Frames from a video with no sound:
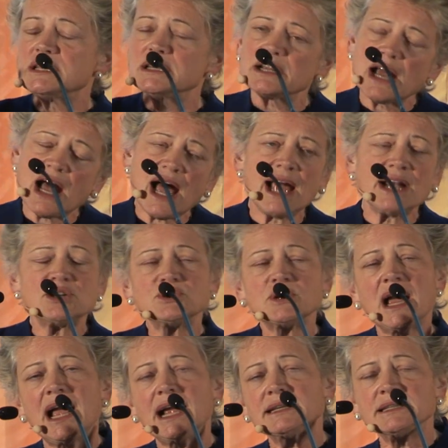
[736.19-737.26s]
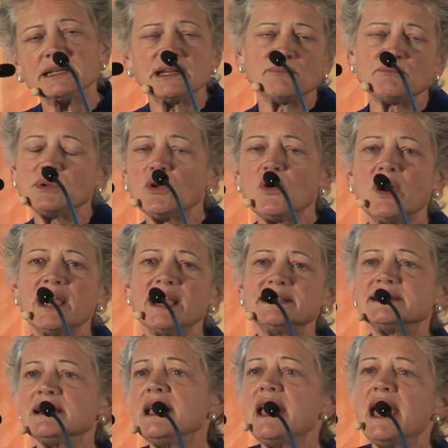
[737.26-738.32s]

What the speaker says: and contract and employees